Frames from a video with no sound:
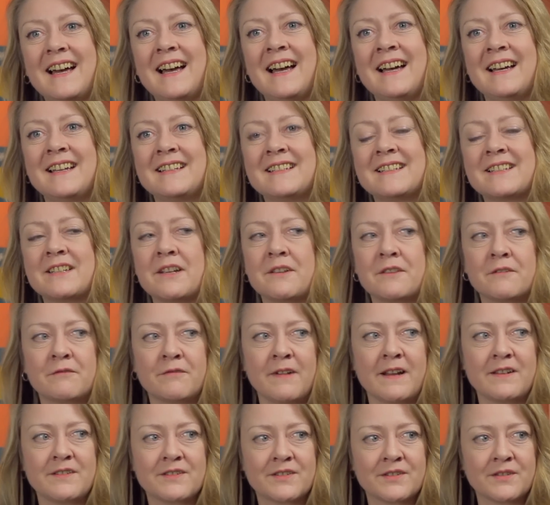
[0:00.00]
And so the
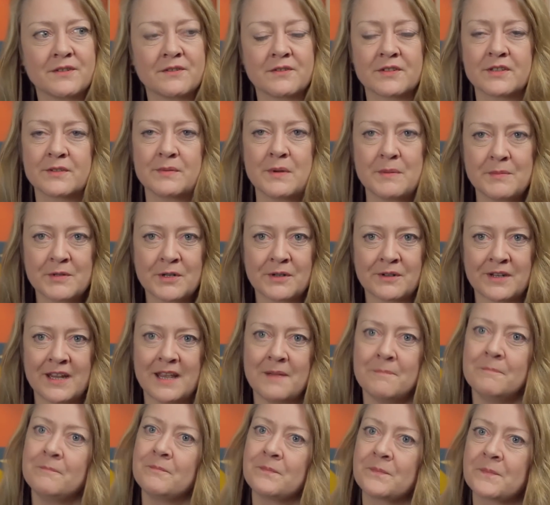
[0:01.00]
French sort of swooped on
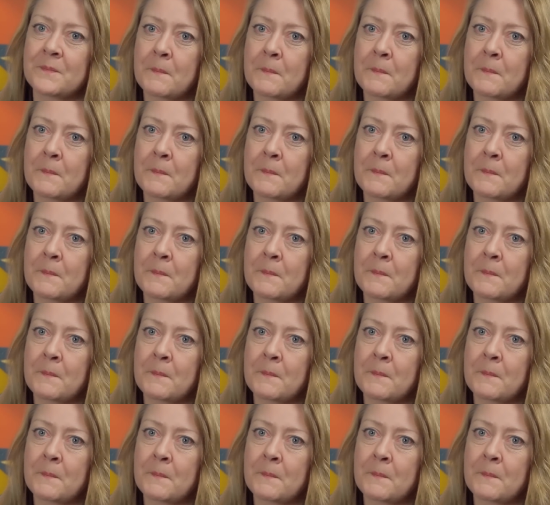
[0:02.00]
him,